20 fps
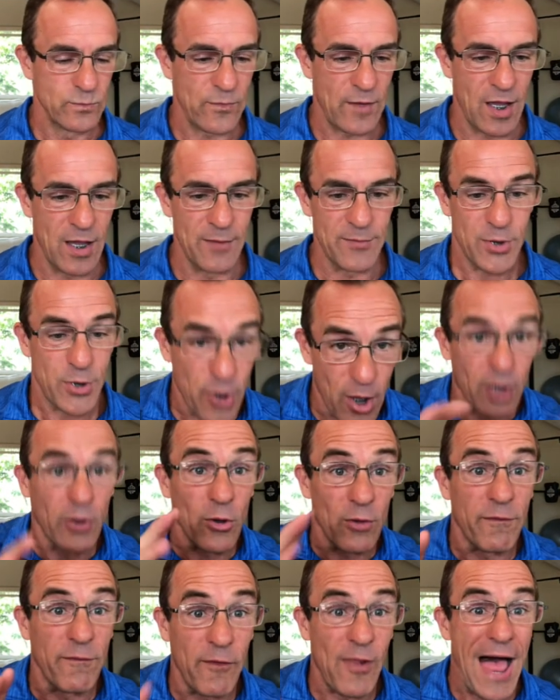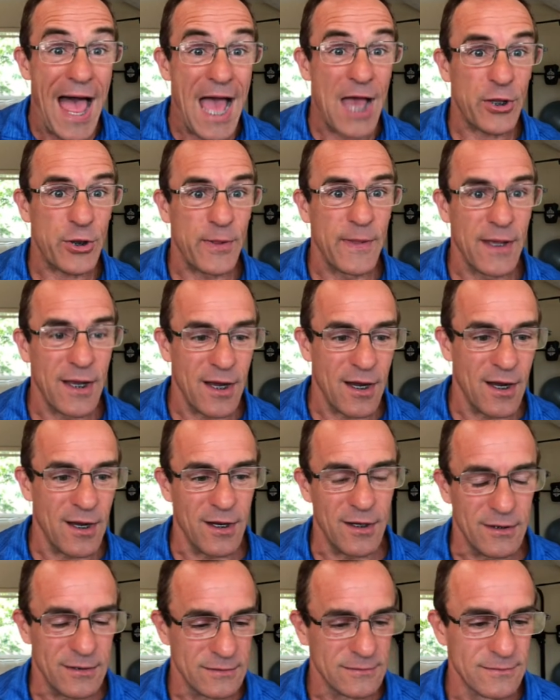You saw a little flash
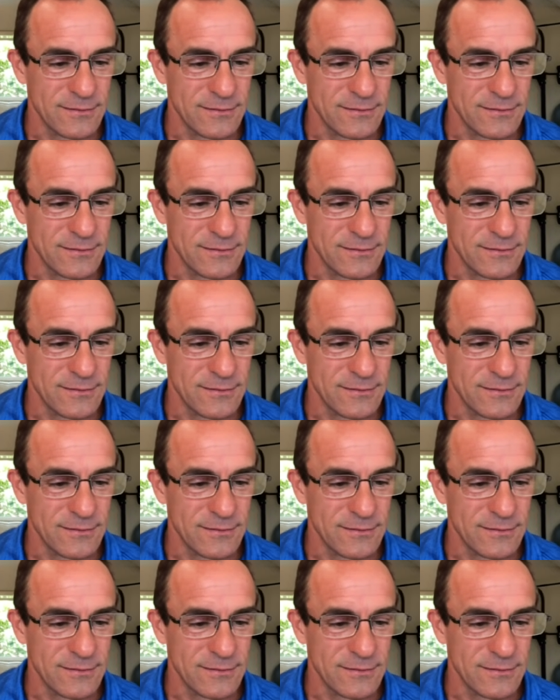there.